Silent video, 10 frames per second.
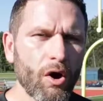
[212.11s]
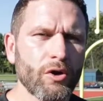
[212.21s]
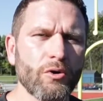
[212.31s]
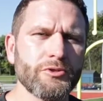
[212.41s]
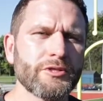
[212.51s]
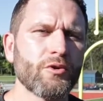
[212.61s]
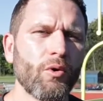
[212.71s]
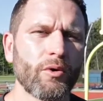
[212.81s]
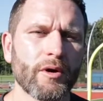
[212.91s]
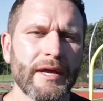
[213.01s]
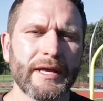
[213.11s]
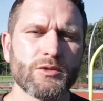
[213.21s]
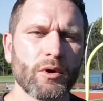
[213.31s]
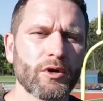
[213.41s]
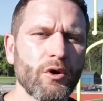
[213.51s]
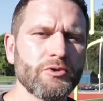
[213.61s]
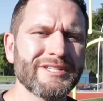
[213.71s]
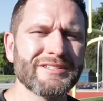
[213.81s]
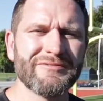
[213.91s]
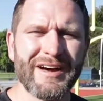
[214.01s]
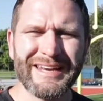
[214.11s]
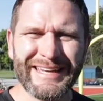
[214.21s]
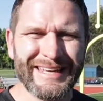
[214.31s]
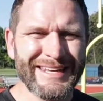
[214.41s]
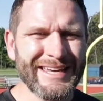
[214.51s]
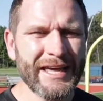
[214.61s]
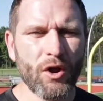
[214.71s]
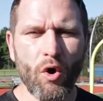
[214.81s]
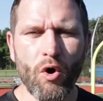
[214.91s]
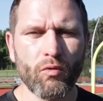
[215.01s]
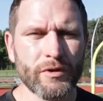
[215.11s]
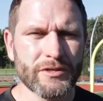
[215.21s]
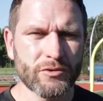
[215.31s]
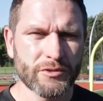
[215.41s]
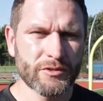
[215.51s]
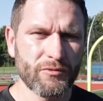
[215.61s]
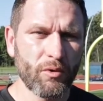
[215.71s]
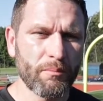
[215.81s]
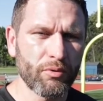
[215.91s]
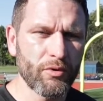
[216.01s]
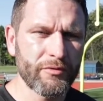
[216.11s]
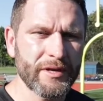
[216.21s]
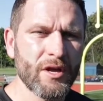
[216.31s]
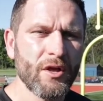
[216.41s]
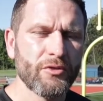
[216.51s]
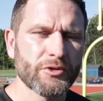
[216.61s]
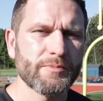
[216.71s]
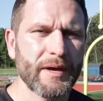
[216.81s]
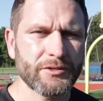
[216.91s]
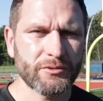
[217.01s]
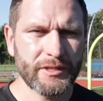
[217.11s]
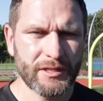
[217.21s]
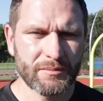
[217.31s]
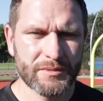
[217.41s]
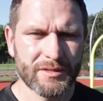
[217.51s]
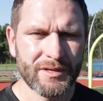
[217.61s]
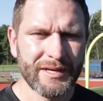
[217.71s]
Our Coaches Corner is where coaches can find any and all resources for improving their special teams.